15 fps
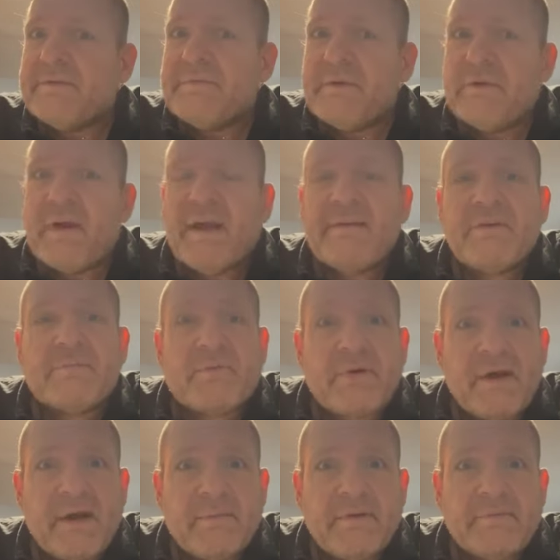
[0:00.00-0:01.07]
If you have a
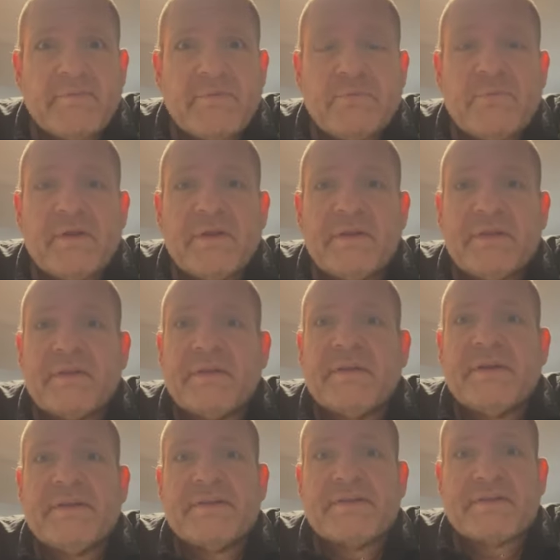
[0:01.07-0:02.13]
problem
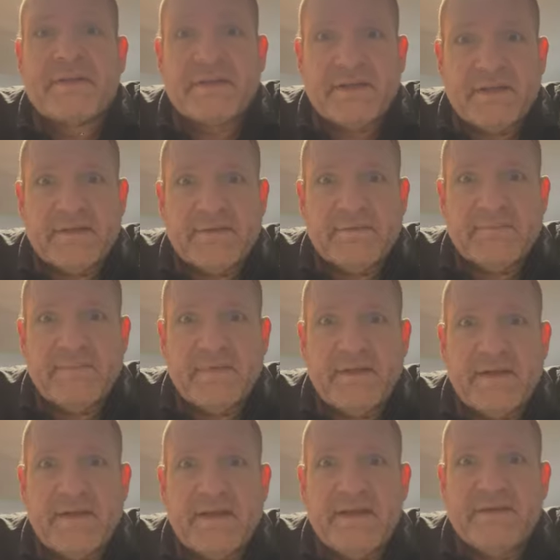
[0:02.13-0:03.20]
with singing
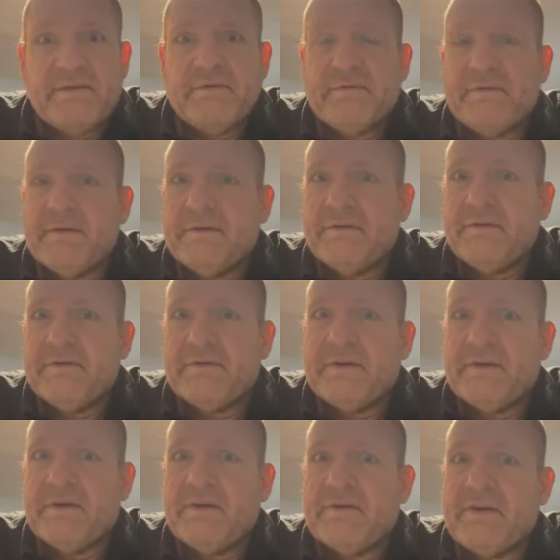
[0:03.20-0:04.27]
and you feel you
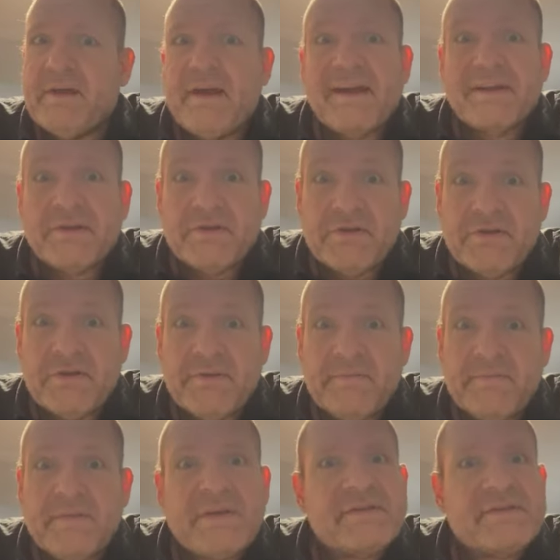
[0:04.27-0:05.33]
are not good,
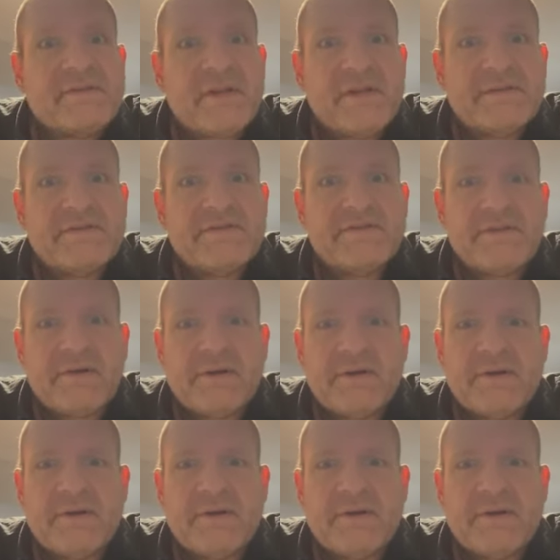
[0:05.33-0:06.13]
chances